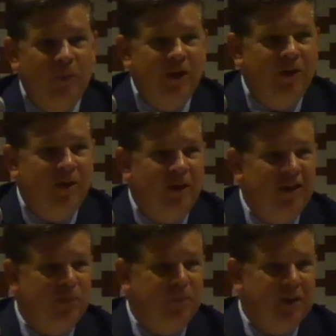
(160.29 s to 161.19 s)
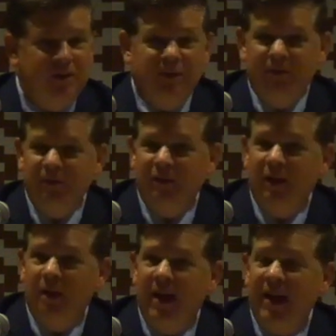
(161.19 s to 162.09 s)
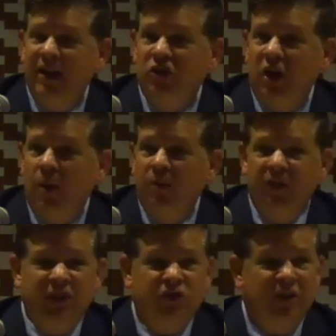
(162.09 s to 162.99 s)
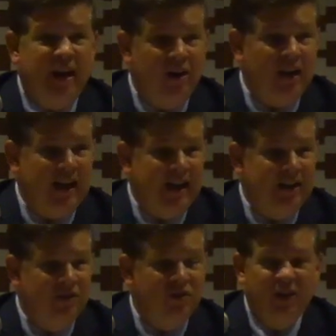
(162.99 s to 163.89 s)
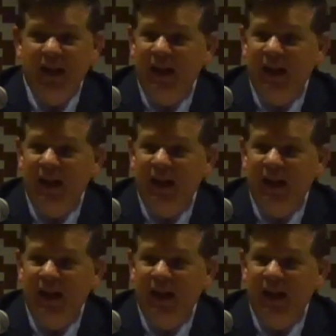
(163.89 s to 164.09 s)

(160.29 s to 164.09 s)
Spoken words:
when her husband had a job with Eastern Airlines,